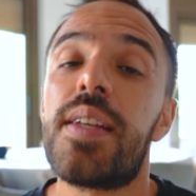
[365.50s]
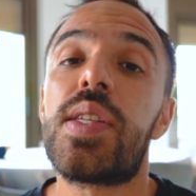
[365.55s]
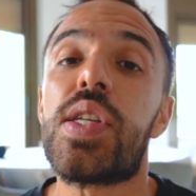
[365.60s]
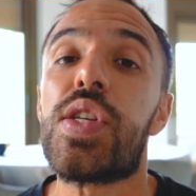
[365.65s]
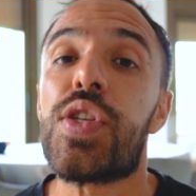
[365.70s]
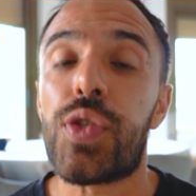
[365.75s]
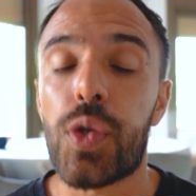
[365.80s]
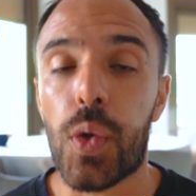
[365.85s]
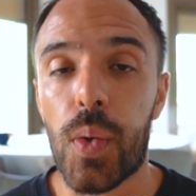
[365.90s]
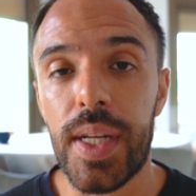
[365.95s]
is a
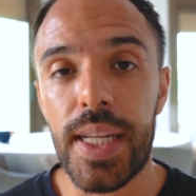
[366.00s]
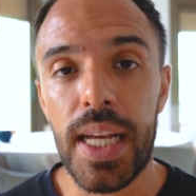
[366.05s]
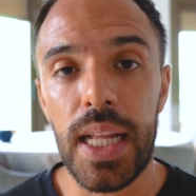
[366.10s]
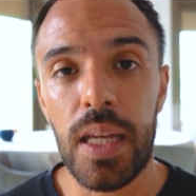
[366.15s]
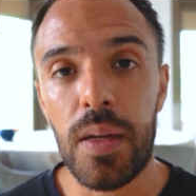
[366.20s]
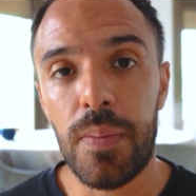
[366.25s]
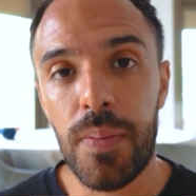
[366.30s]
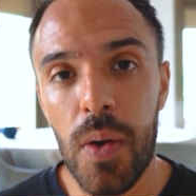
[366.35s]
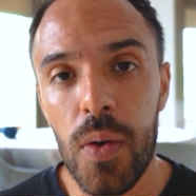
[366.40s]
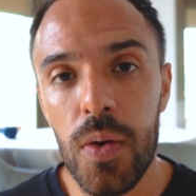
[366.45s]

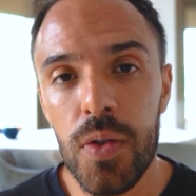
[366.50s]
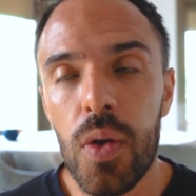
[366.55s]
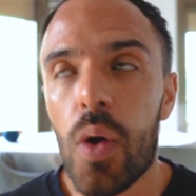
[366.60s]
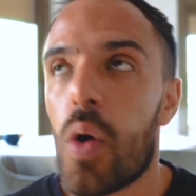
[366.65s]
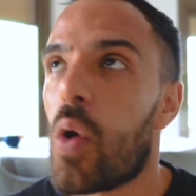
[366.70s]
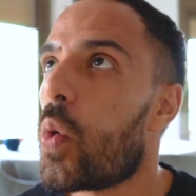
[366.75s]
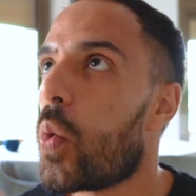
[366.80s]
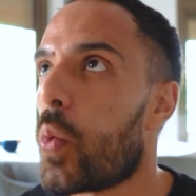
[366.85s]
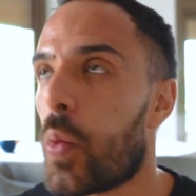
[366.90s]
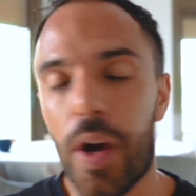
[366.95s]
storytelling post,
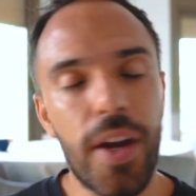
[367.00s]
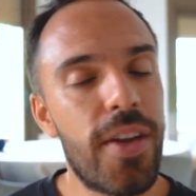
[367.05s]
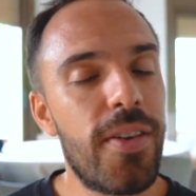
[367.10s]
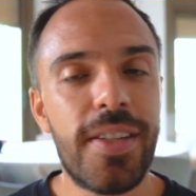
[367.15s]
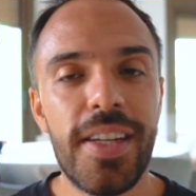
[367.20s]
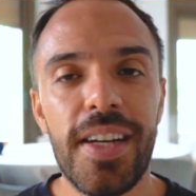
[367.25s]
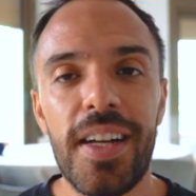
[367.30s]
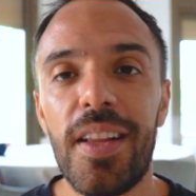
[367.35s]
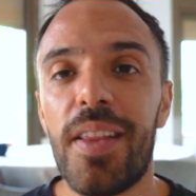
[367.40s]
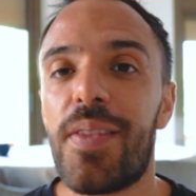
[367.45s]
where you
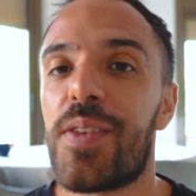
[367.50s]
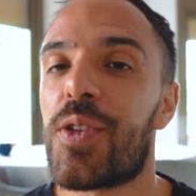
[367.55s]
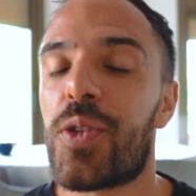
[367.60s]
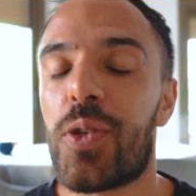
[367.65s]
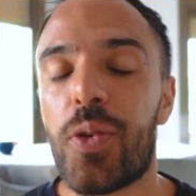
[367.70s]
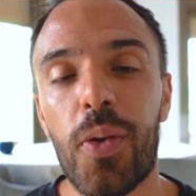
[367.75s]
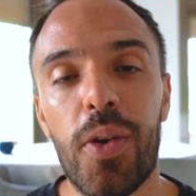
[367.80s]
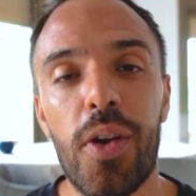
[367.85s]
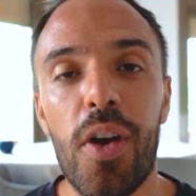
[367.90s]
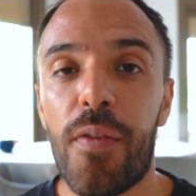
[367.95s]
tell the
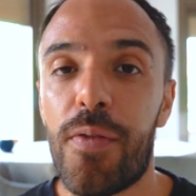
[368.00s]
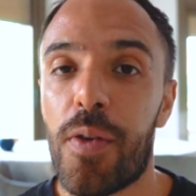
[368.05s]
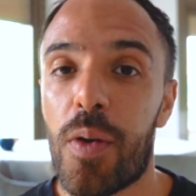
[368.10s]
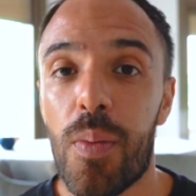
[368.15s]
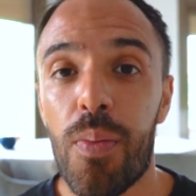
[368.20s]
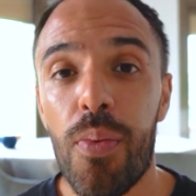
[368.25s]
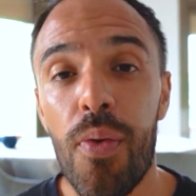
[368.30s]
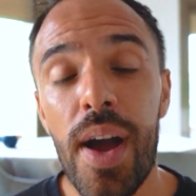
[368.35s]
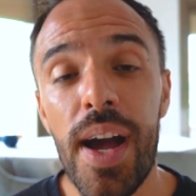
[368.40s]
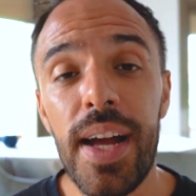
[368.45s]
story of your
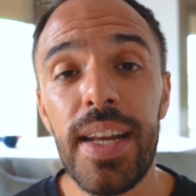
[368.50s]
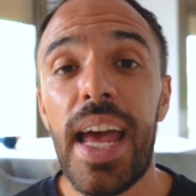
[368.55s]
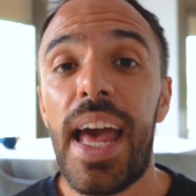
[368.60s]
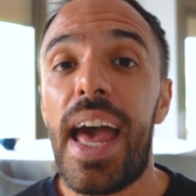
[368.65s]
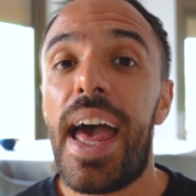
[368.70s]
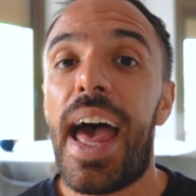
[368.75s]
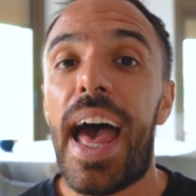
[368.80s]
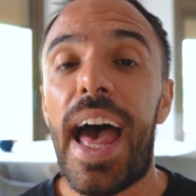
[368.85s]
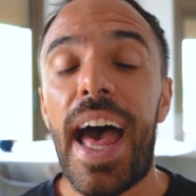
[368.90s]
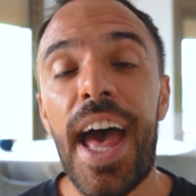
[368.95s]
brand
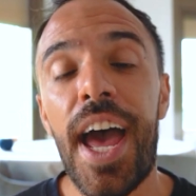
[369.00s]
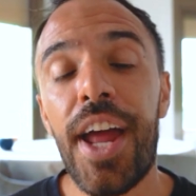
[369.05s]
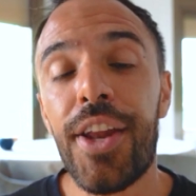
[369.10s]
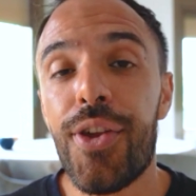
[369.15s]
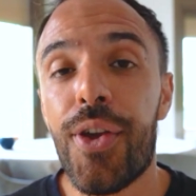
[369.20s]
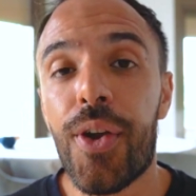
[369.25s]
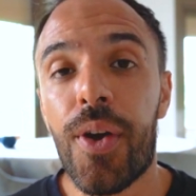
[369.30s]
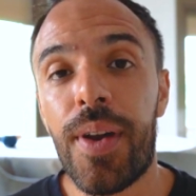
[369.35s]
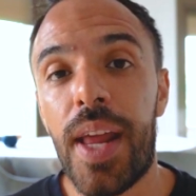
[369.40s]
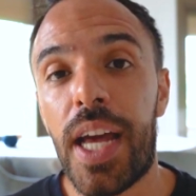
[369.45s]
and
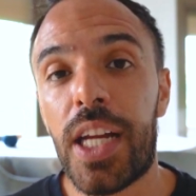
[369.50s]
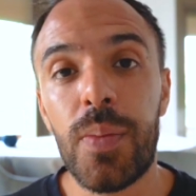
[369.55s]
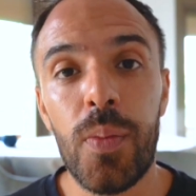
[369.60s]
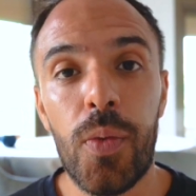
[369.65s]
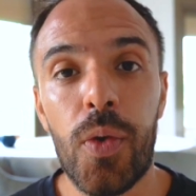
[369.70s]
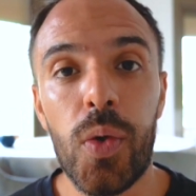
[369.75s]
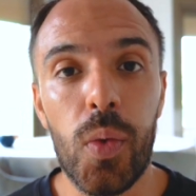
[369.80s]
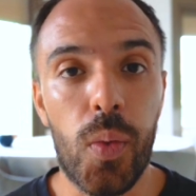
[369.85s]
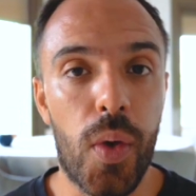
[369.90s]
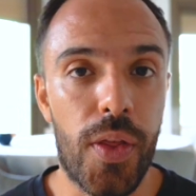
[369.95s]
you connect
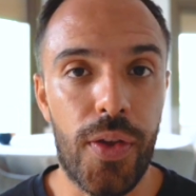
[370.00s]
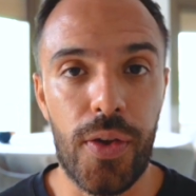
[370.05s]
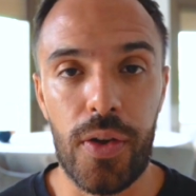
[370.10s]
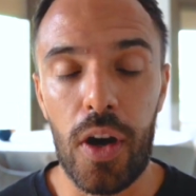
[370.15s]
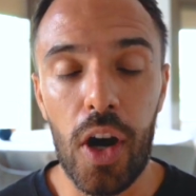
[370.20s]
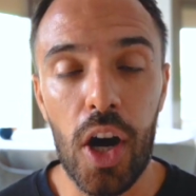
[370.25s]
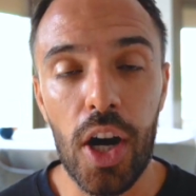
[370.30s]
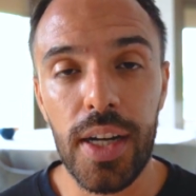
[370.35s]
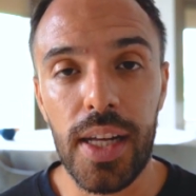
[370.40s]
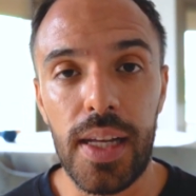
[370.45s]
more with your
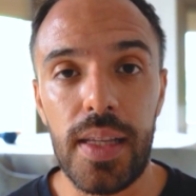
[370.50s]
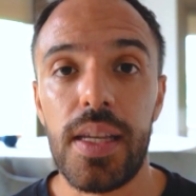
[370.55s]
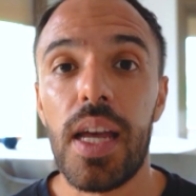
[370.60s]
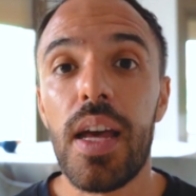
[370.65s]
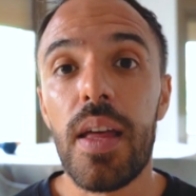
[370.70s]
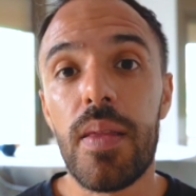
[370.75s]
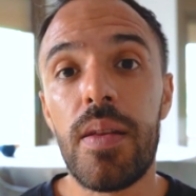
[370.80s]
audience.